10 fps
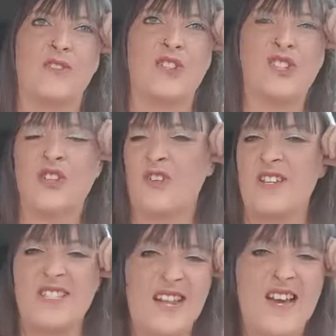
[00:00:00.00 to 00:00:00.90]

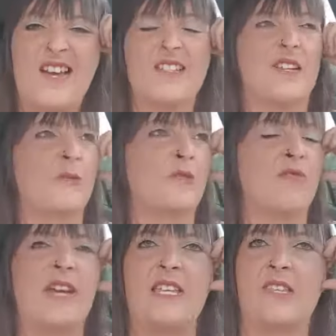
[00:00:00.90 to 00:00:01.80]
sugary snacks, I was
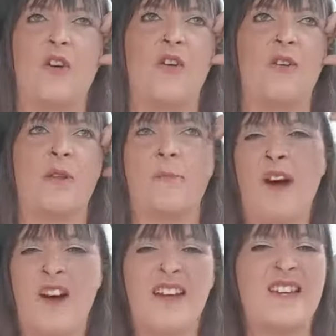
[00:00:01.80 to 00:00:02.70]
raised on
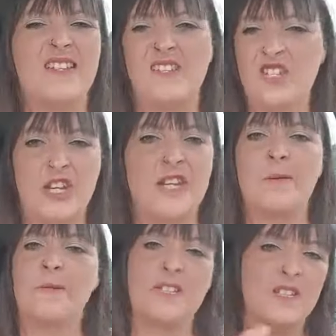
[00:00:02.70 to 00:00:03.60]
pies,
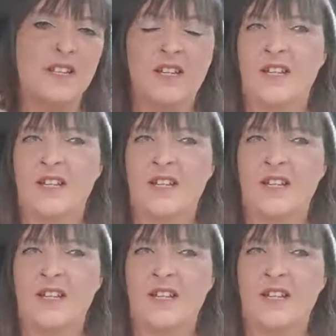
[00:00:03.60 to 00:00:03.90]
chips,